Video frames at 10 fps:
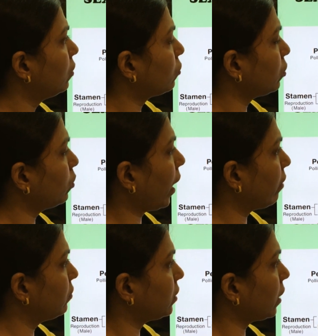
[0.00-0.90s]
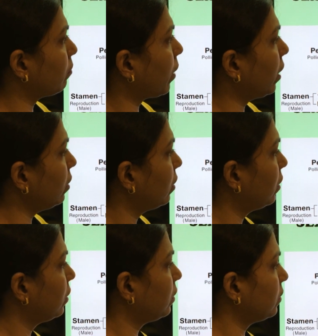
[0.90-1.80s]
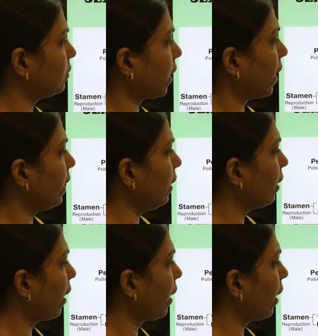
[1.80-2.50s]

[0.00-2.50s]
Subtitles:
So you have stigma, the style,